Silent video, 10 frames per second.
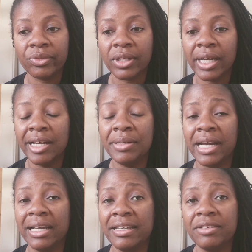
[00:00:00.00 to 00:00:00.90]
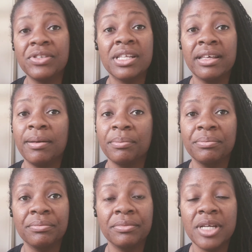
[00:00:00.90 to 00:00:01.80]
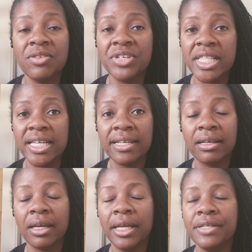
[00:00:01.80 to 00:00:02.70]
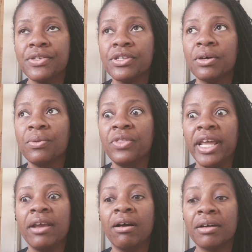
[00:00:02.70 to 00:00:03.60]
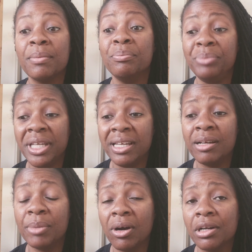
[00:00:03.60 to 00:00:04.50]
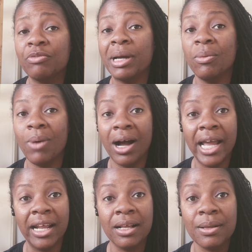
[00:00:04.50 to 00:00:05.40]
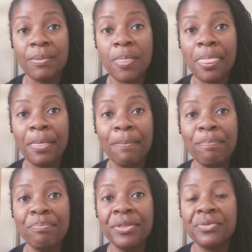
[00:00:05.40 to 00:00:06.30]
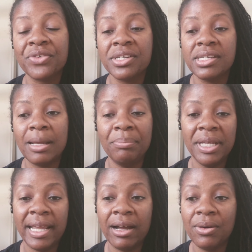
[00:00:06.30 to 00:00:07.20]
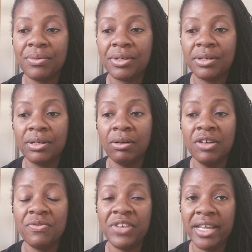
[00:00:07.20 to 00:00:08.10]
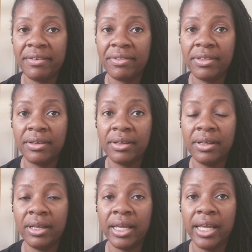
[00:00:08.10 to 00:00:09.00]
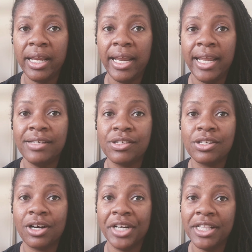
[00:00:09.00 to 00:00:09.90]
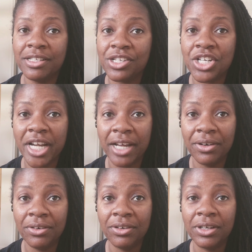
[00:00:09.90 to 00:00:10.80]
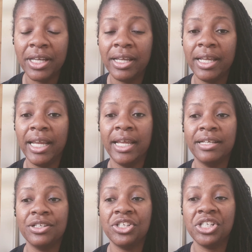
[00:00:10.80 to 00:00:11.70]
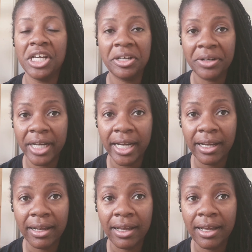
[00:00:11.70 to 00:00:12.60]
I give to them everything. And so they are a big part of my why for stepping out on faith and starting this channel and sharing